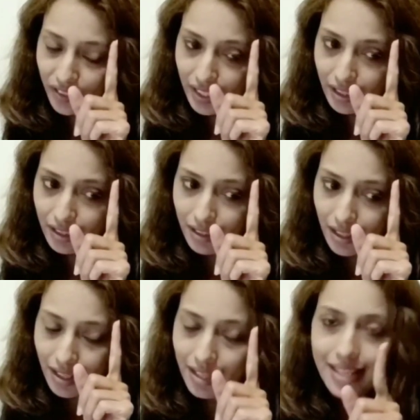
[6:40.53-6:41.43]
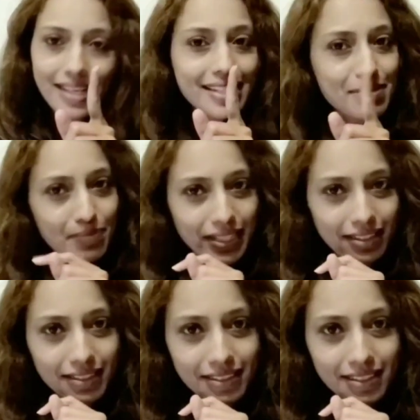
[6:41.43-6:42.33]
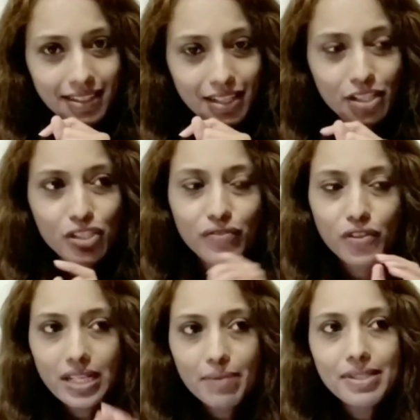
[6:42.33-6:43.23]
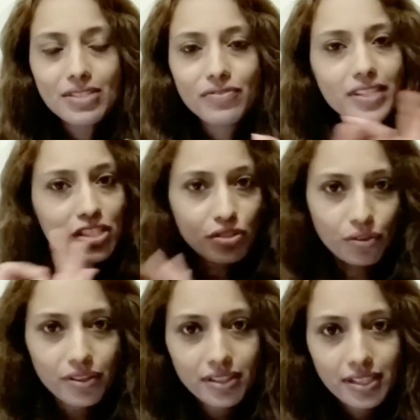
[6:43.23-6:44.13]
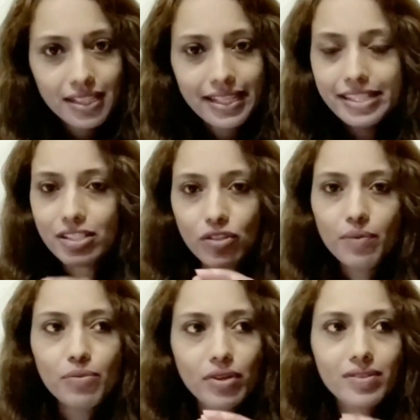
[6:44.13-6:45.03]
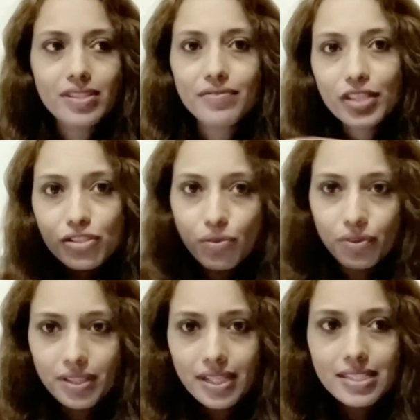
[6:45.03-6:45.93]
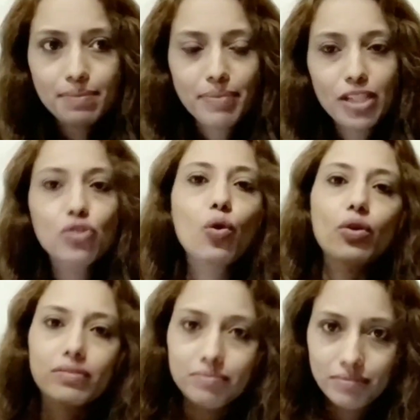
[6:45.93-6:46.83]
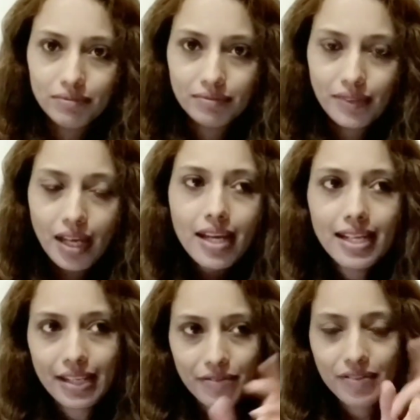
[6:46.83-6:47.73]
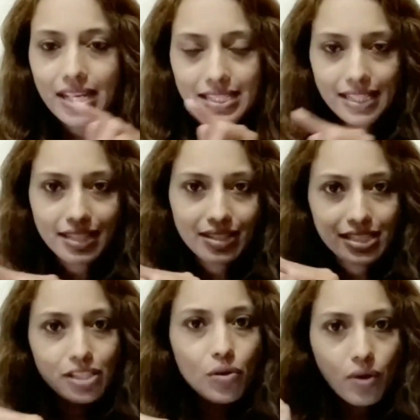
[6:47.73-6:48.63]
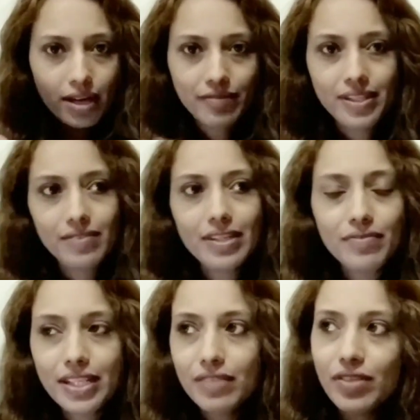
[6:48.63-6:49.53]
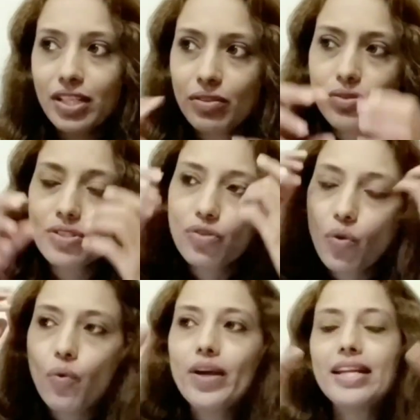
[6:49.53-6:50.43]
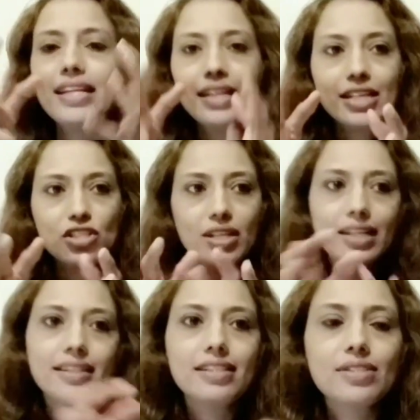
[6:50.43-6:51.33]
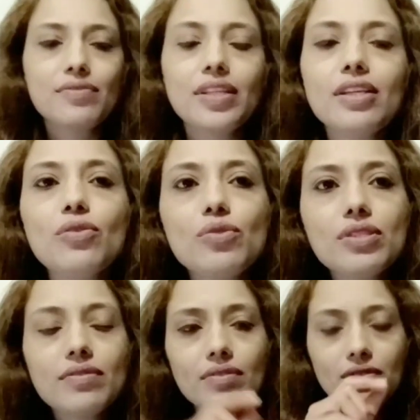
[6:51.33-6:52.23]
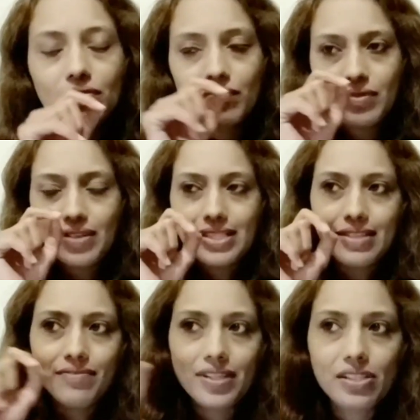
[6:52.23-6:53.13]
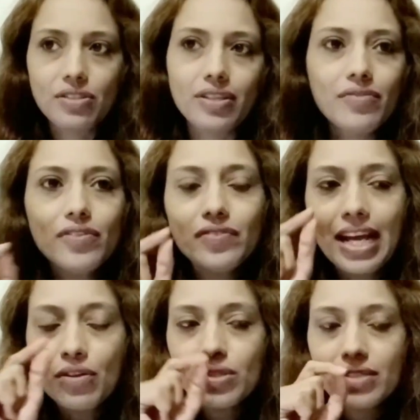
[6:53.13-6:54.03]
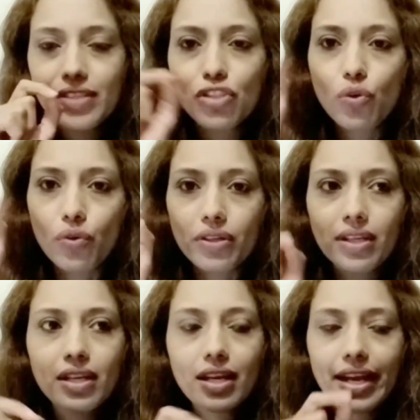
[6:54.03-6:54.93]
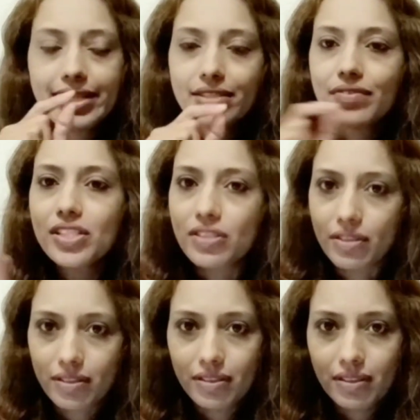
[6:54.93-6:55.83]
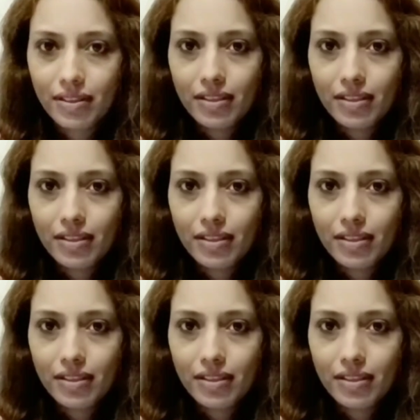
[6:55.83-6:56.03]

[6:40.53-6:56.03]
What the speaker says: V is B. So if your name is Victor, it's not pronounced as Victor, it's Victor. Like V-I-C-T-O-R, when we used O in English like this, we use, if I say Victor, I don't say Victor, I say Victor.